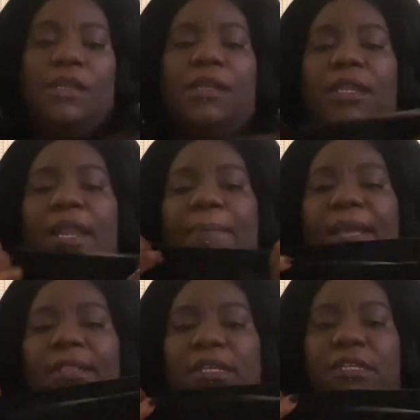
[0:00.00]
And I
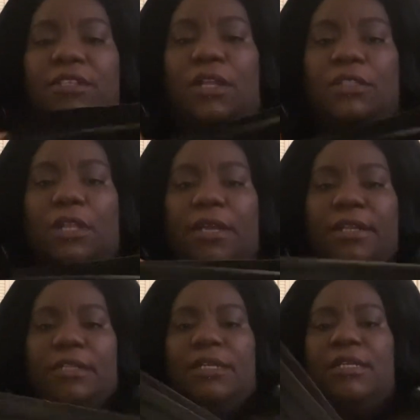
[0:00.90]
buy these, a lot
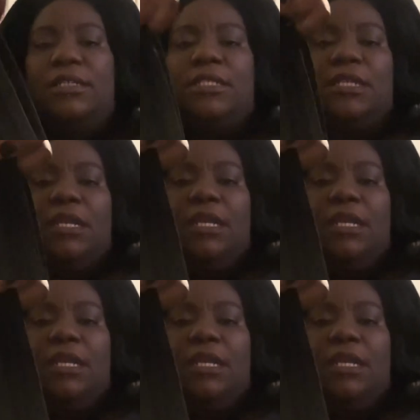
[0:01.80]
of these,